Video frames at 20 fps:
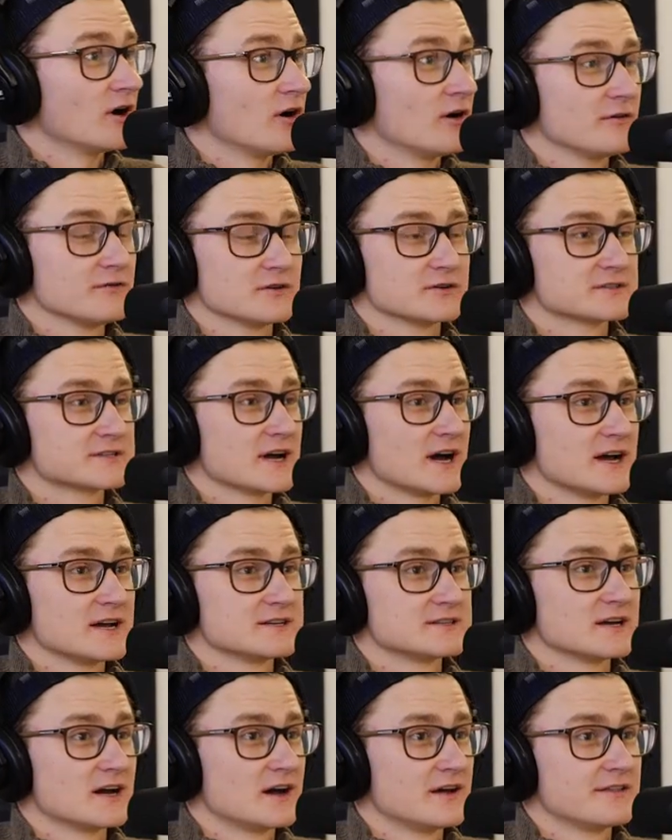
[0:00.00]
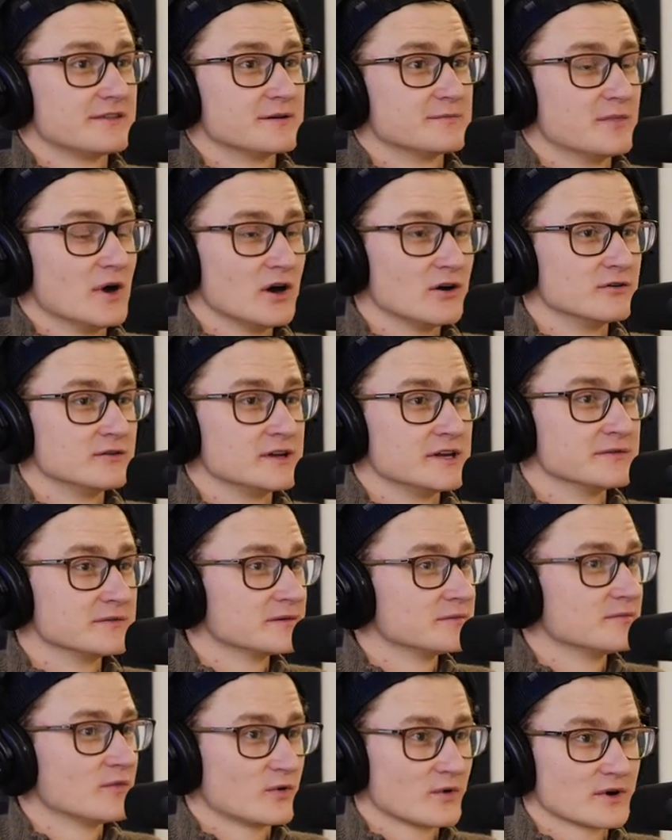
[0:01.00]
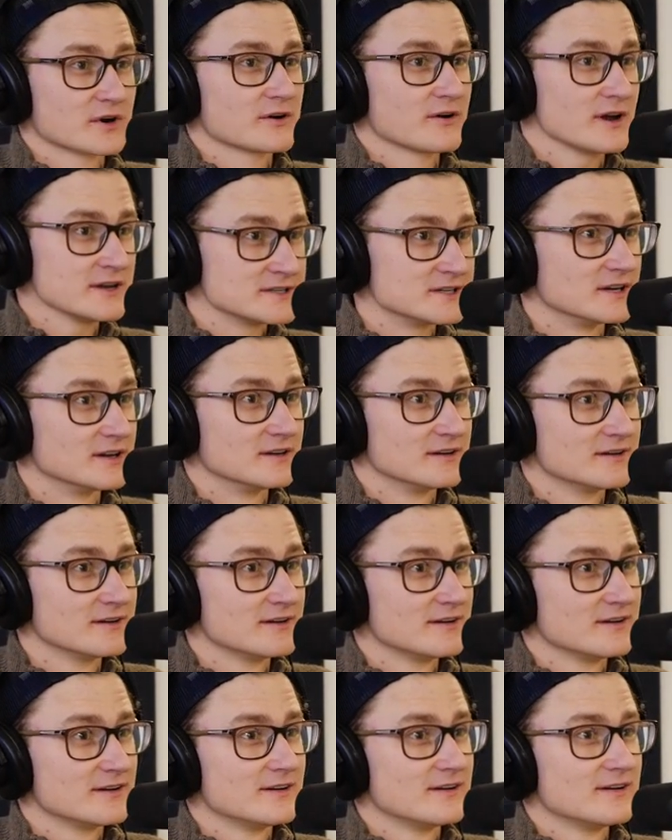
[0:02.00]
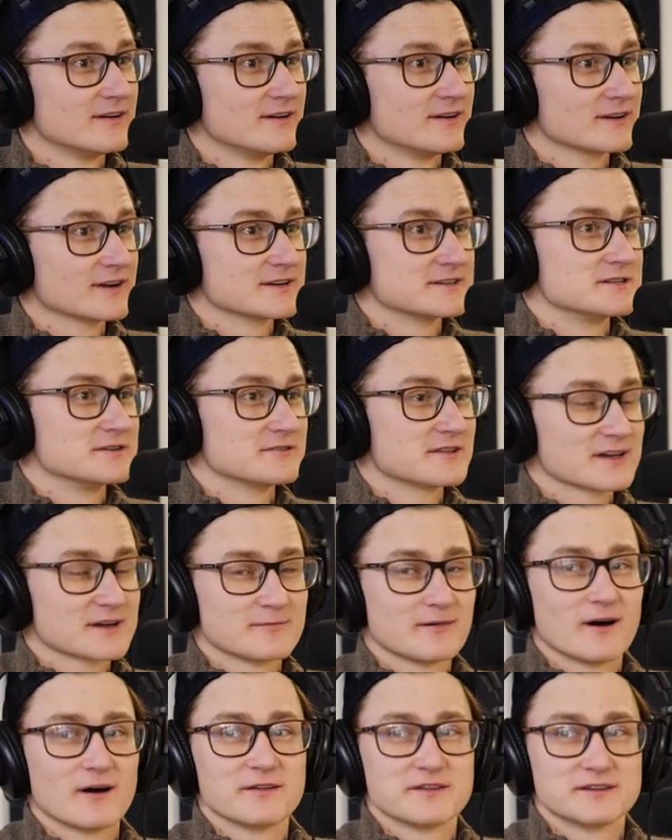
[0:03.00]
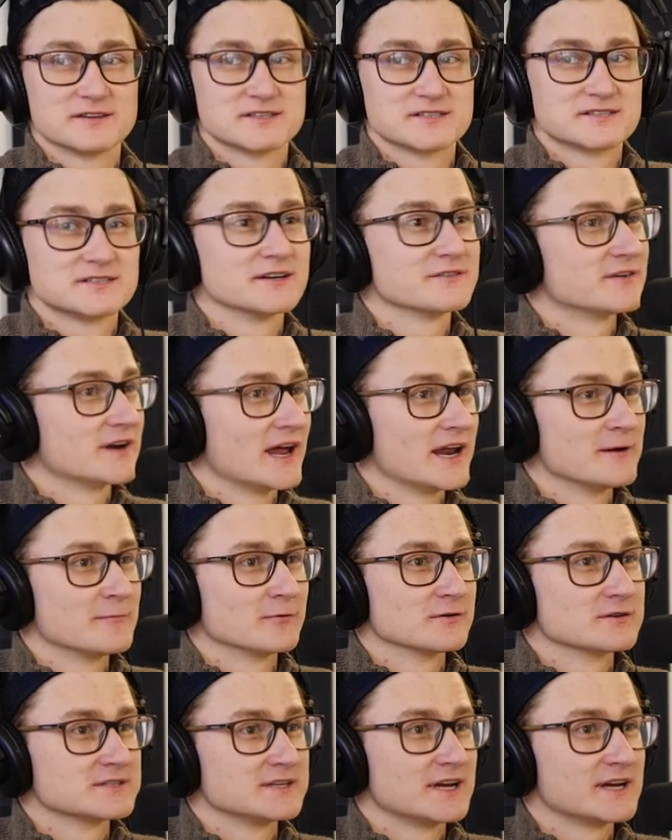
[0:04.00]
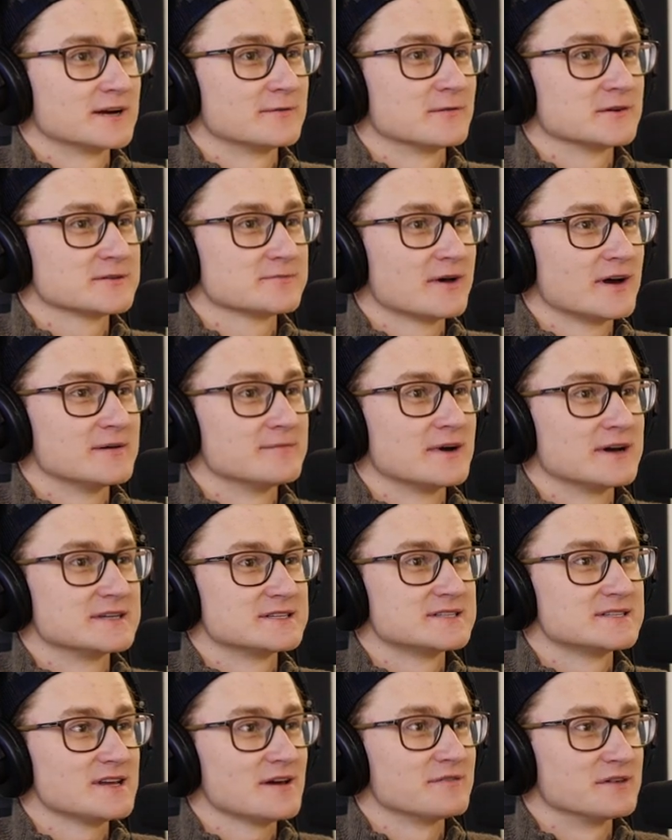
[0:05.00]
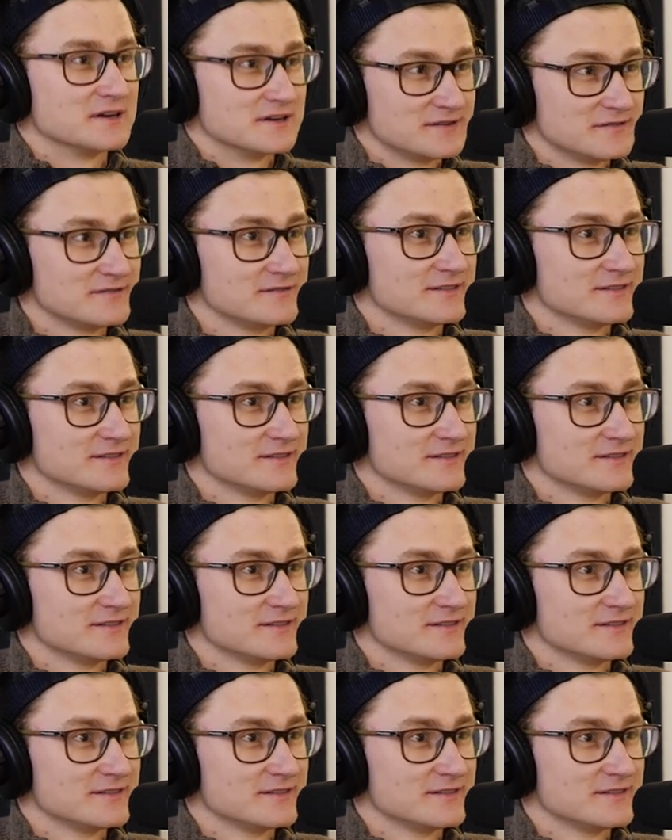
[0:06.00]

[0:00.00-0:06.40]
all those guys on the boat even more crazy. Yeah, because you think about all these different animals, now you get to multiply I mean, by seven.